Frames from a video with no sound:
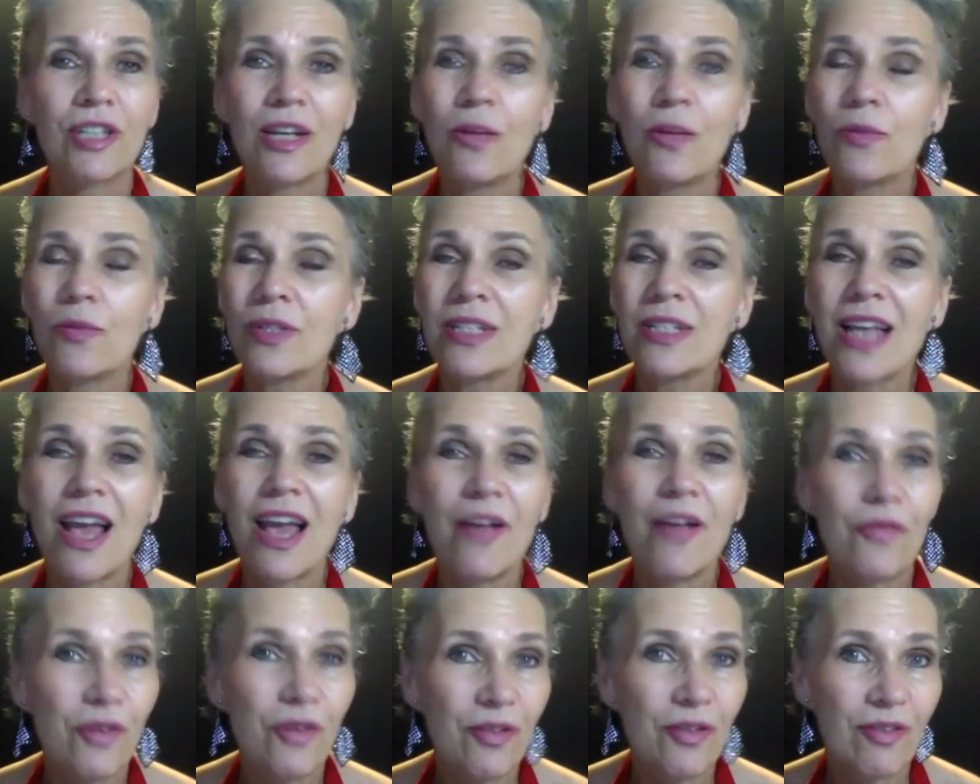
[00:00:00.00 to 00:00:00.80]
it was
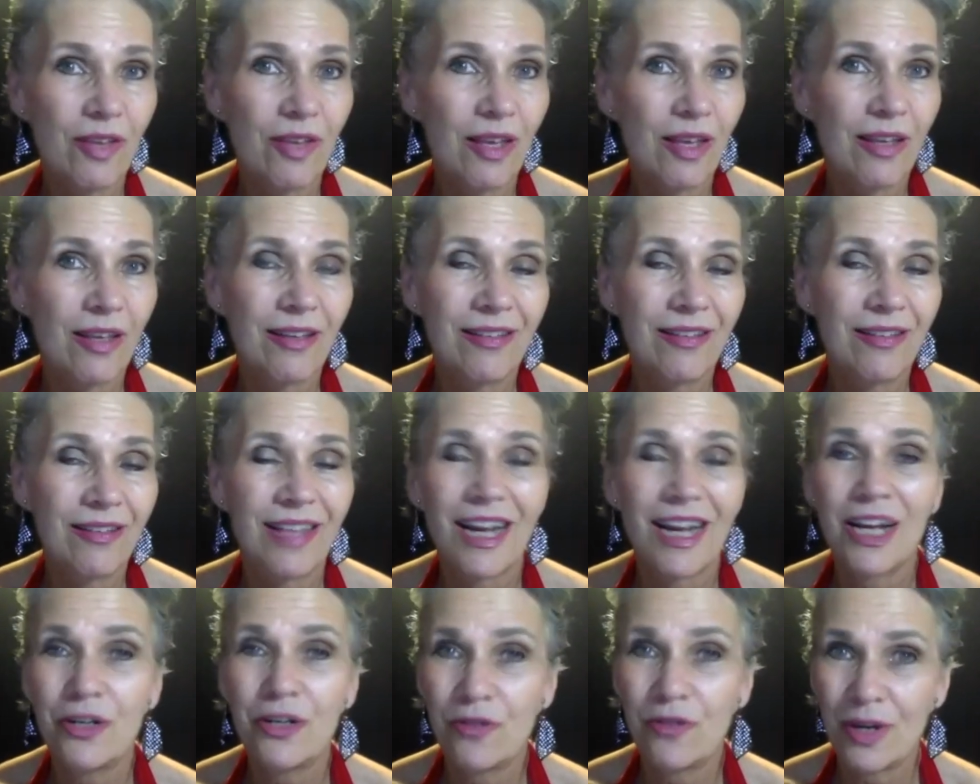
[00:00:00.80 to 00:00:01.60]
everything
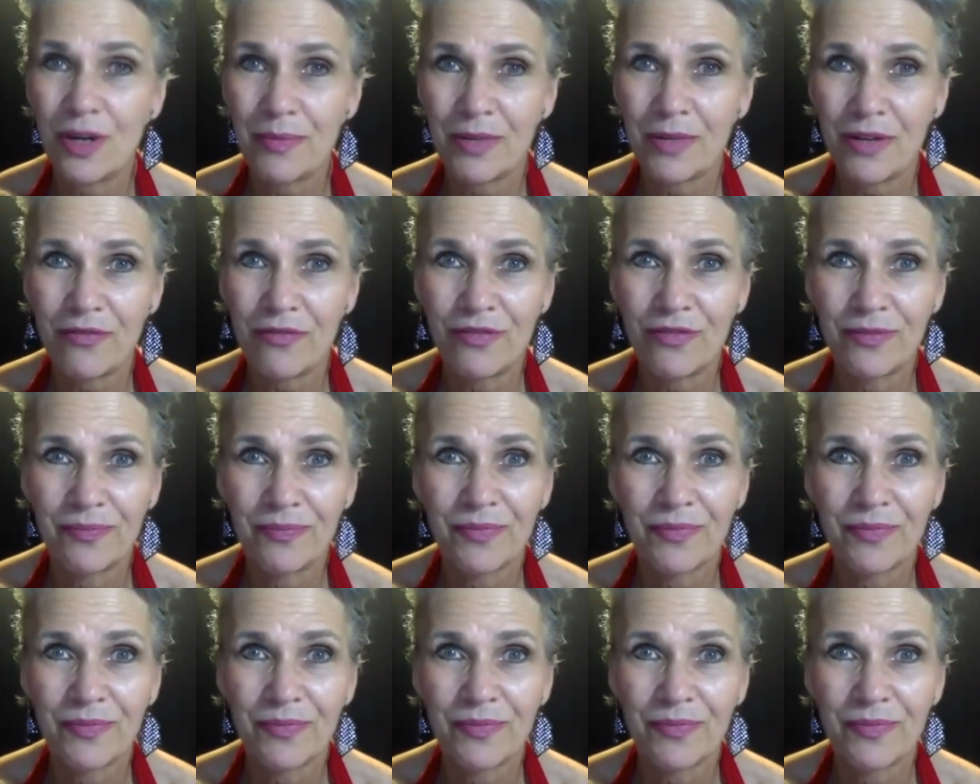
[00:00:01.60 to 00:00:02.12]
that I dreamed of.